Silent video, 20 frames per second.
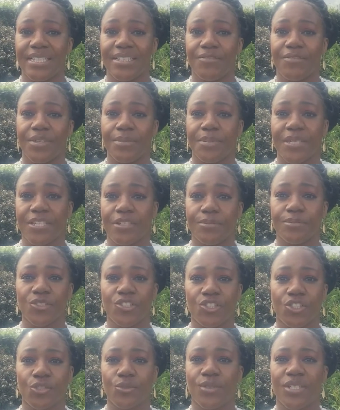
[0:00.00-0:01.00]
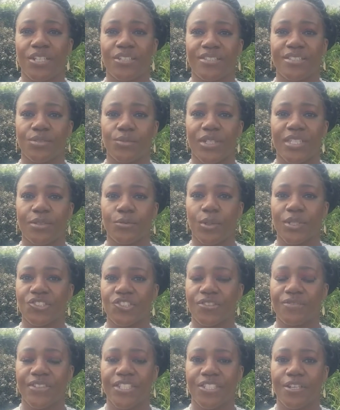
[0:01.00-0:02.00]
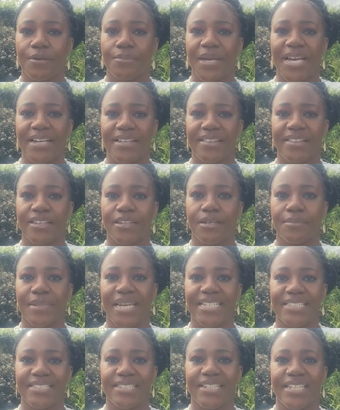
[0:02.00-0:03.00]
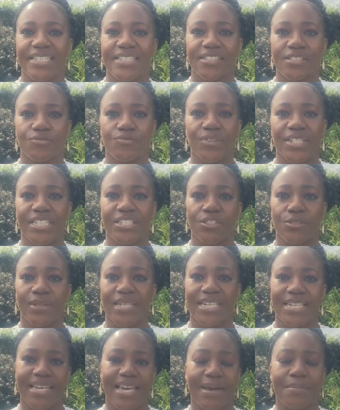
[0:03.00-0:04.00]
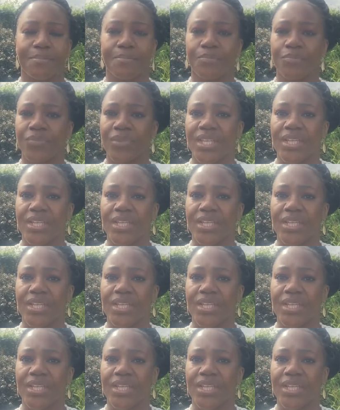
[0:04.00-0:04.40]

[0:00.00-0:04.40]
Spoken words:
If it becomes too noisy when I watch the video back, then I may delete and redo it again.